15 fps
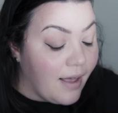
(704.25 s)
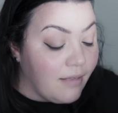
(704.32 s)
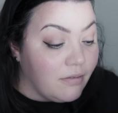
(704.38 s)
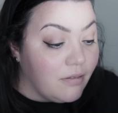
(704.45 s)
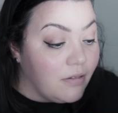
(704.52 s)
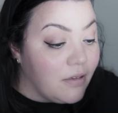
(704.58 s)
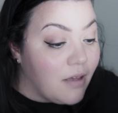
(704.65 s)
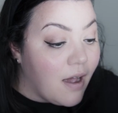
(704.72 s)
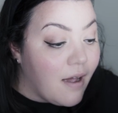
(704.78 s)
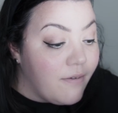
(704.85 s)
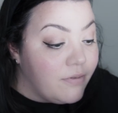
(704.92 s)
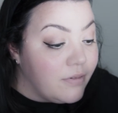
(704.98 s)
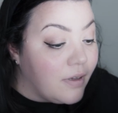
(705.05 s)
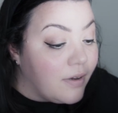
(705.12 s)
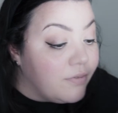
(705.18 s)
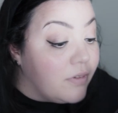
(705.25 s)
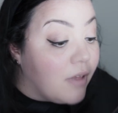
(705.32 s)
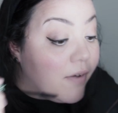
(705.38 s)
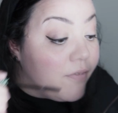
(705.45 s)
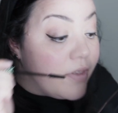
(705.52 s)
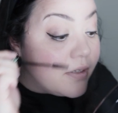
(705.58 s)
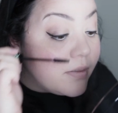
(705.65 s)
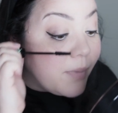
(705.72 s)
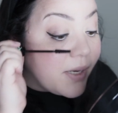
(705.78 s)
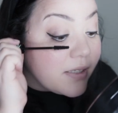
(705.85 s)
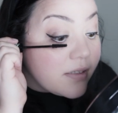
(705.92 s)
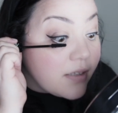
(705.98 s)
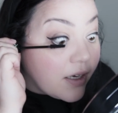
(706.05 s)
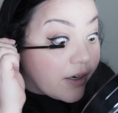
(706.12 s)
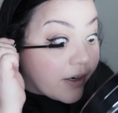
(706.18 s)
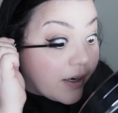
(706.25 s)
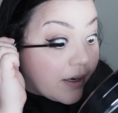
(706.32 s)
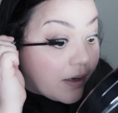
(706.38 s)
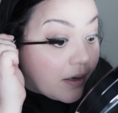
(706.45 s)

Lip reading: love, love, love this mascara.